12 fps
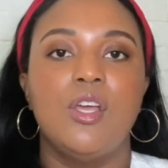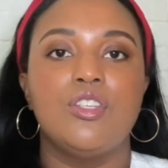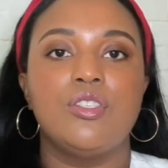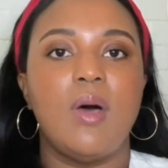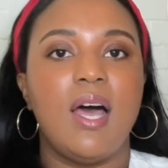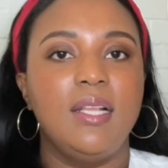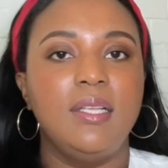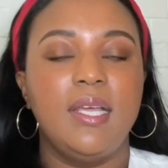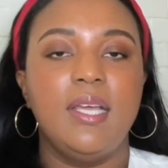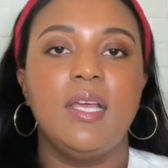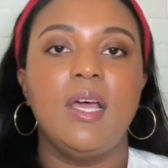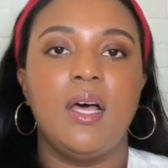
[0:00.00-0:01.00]
So I'll
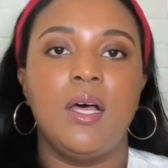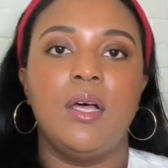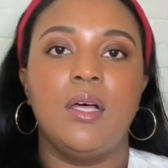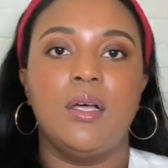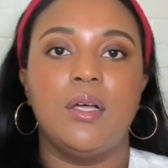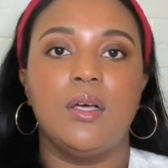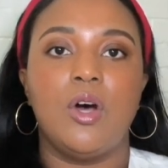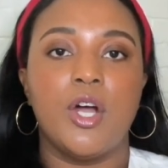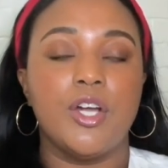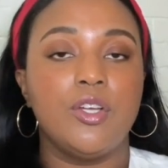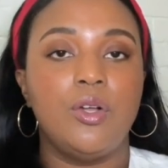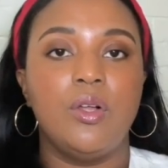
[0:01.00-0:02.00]
link a
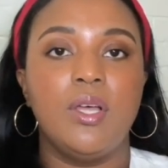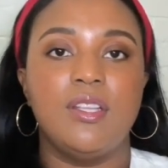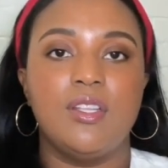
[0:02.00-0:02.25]
article in